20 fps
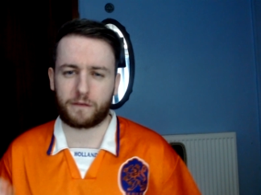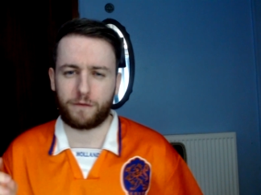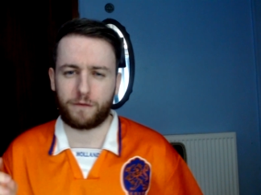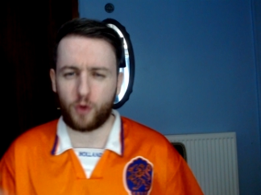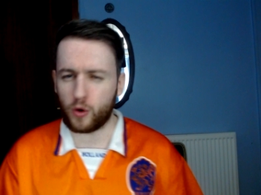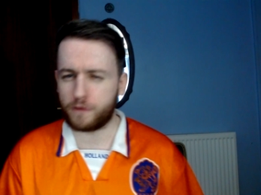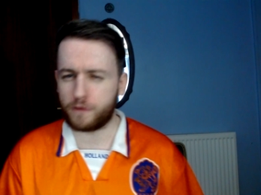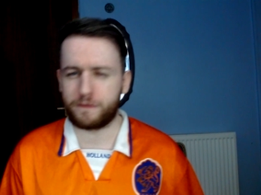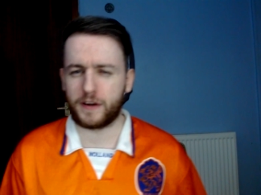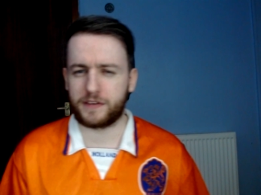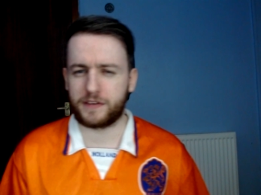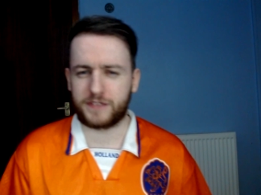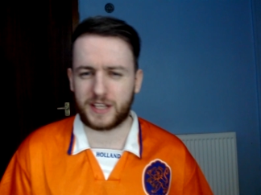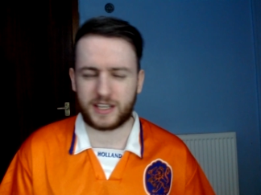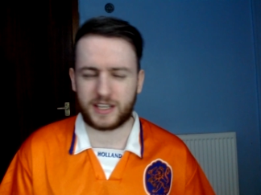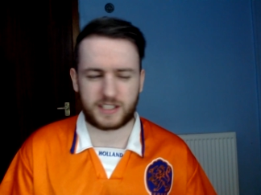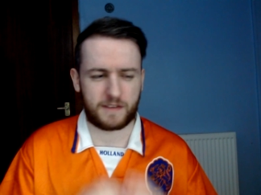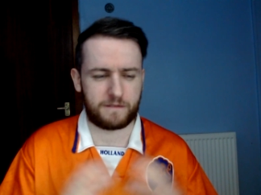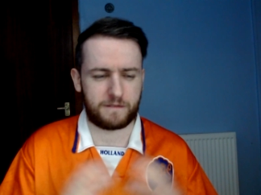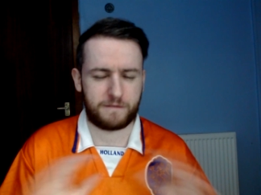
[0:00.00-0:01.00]
four
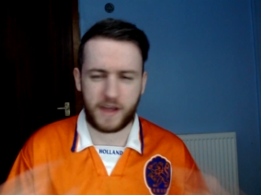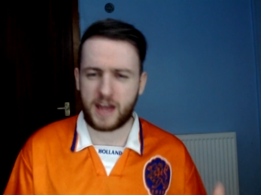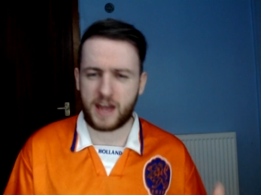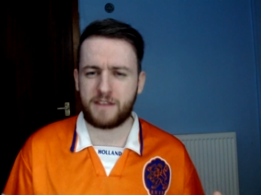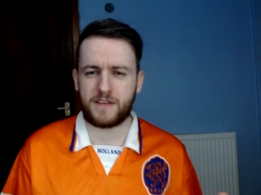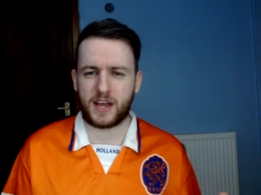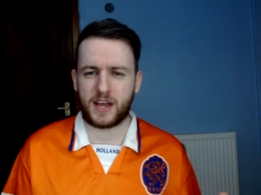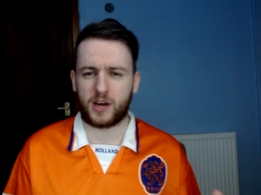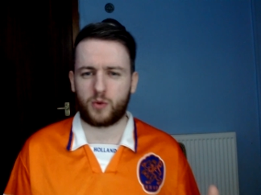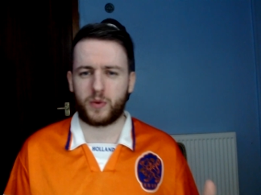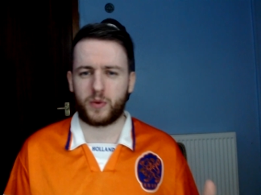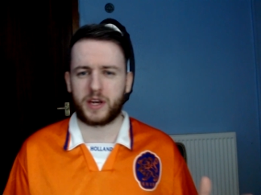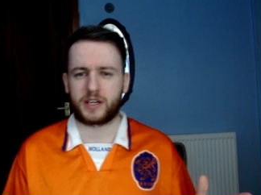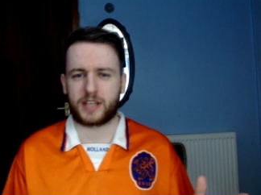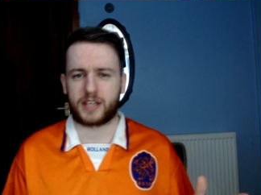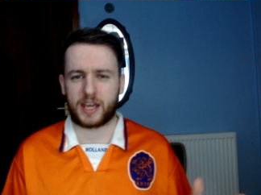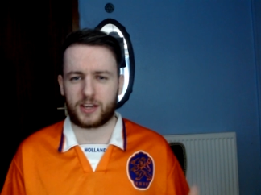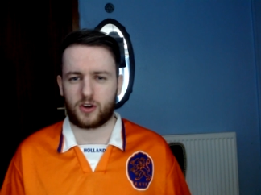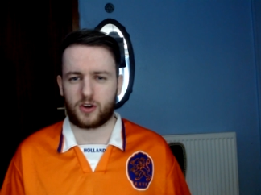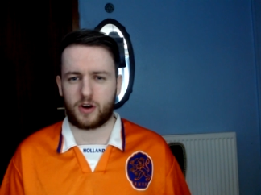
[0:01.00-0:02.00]
fifteen. It's a very, very
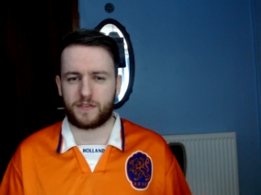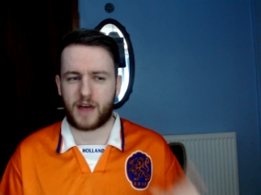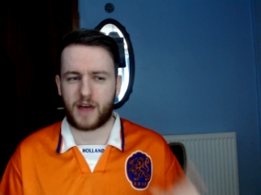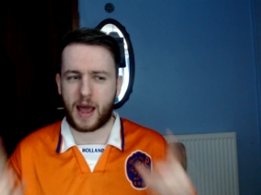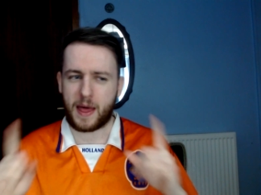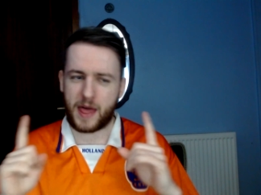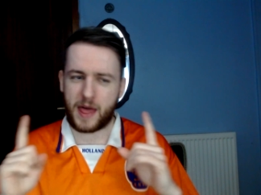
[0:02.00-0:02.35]
weird kickoff.